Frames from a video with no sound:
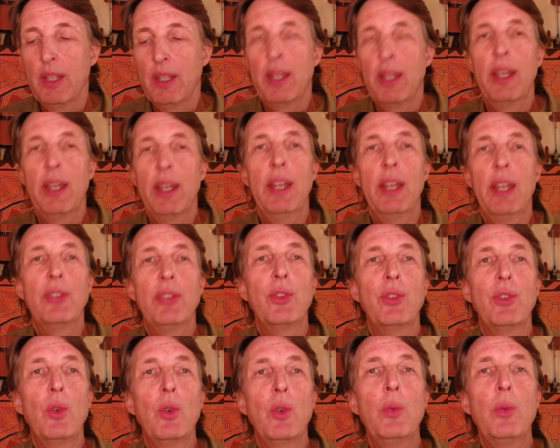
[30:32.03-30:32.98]
And
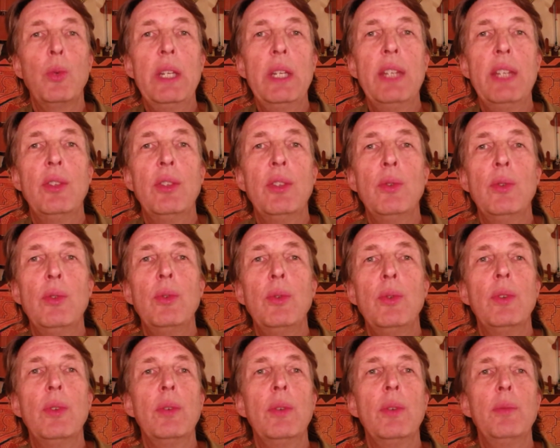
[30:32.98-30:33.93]
so we need to
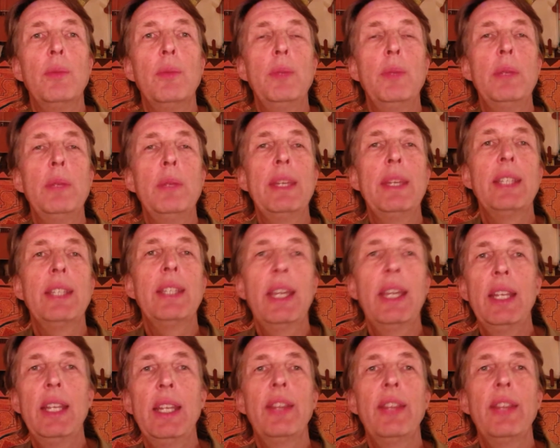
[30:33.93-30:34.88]
be
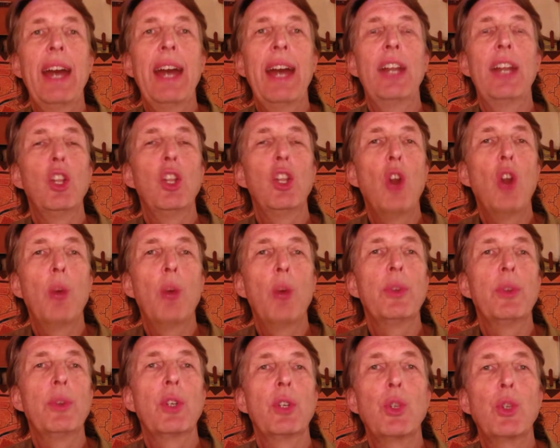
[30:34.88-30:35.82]
maintaining that along
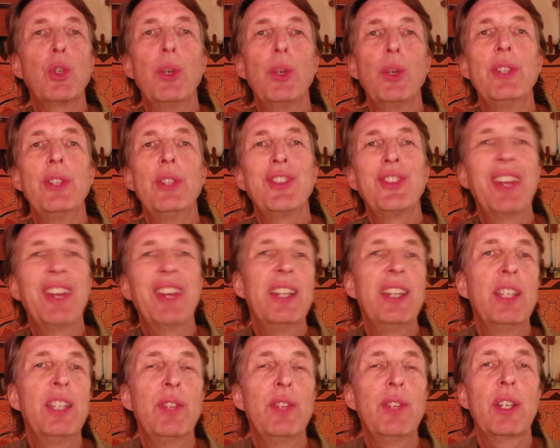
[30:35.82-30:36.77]
with our growing
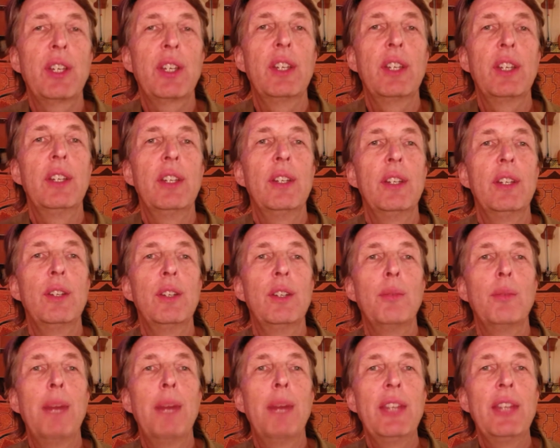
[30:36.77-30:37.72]
scientific
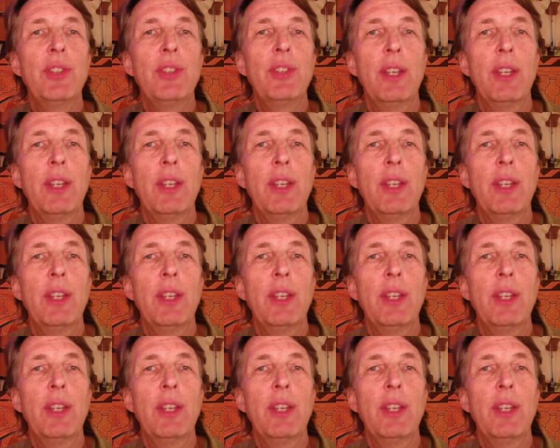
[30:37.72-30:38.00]
mindset.